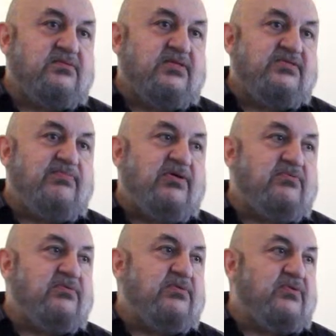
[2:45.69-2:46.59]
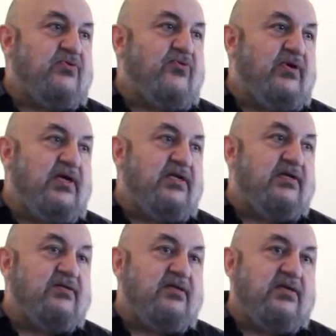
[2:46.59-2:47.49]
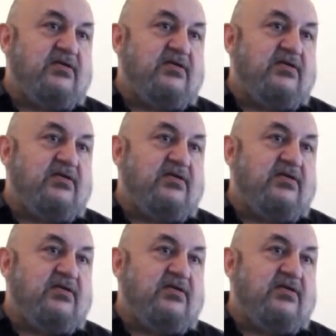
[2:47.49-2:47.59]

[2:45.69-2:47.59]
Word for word: It's about the creating a,